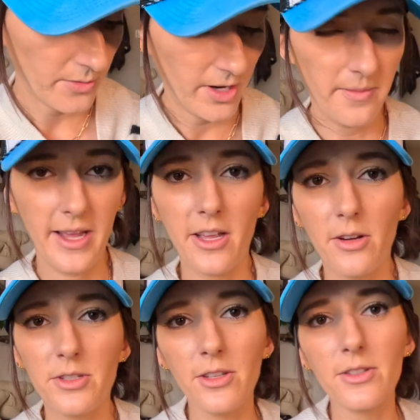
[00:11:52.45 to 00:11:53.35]
one of my
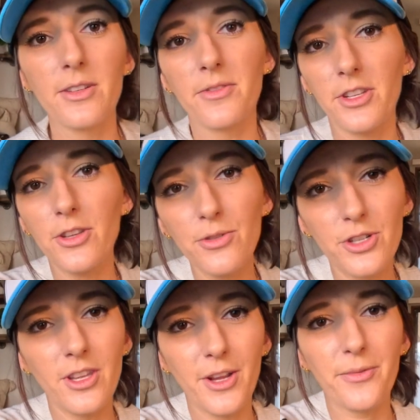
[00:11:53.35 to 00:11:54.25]
go-tos, and
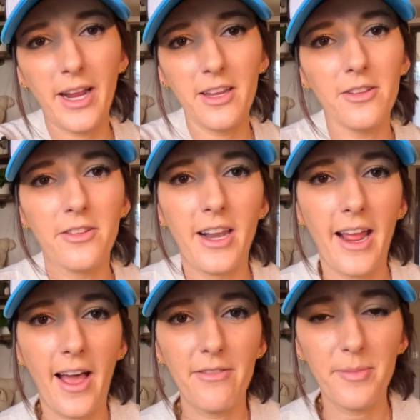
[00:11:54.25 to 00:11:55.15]
usually a regular that
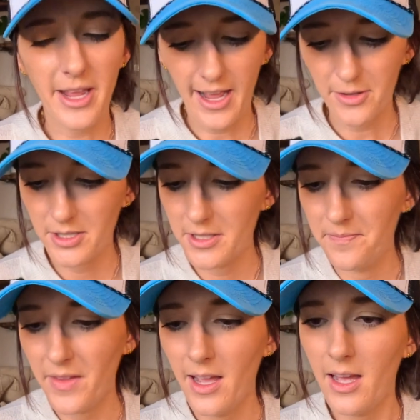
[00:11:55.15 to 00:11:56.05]
I have in my
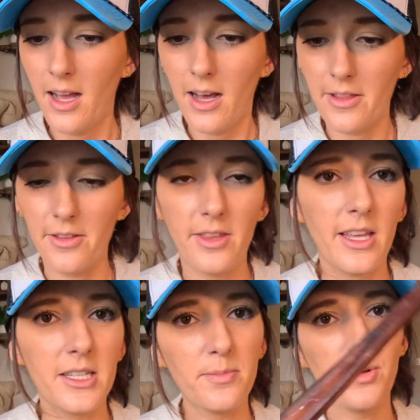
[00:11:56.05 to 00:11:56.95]
house. Other
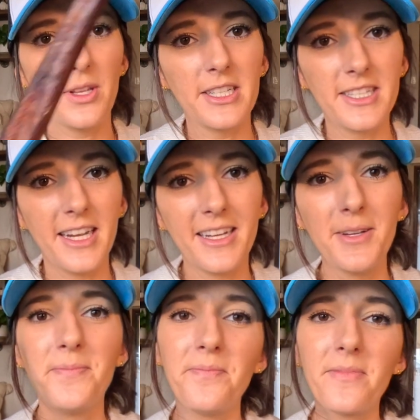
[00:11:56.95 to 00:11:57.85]
thing is bully stick.
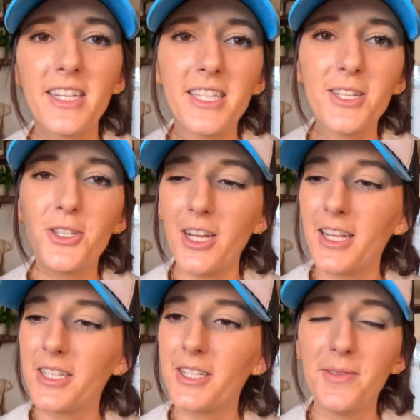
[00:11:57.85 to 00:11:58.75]
This is
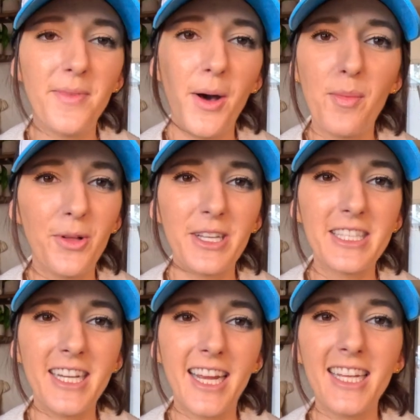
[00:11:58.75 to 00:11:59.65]
just a bully
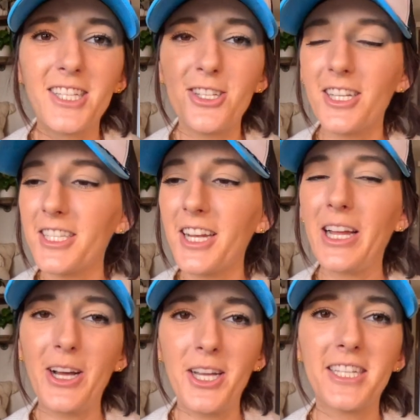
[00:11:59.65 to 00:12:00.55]
stick. It's just a good